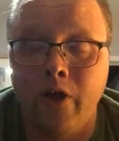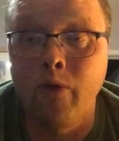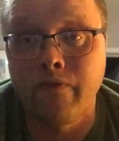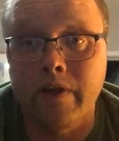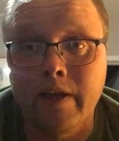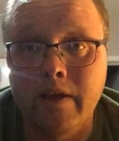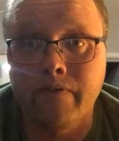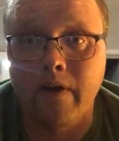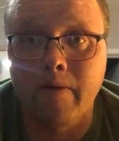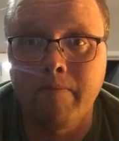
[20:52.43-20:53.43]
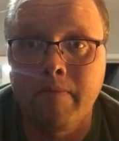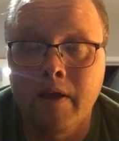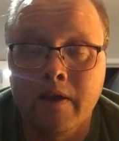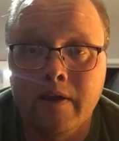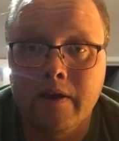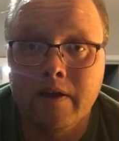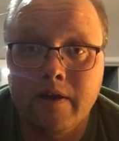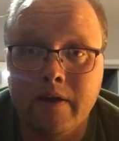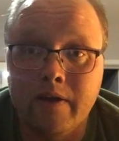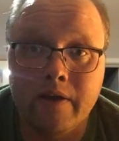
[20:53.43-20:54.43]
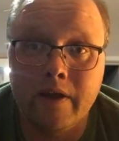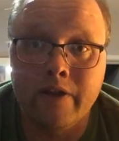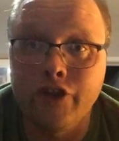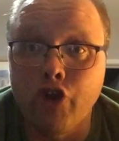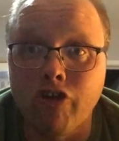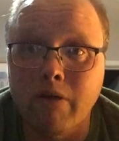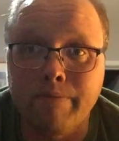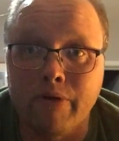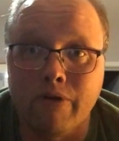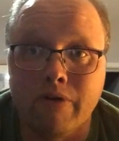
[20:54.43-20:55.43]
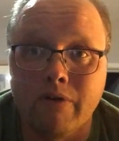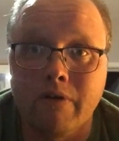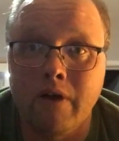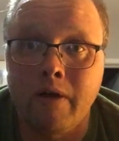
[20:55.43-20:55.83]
hopefully, if I'm in Europe, or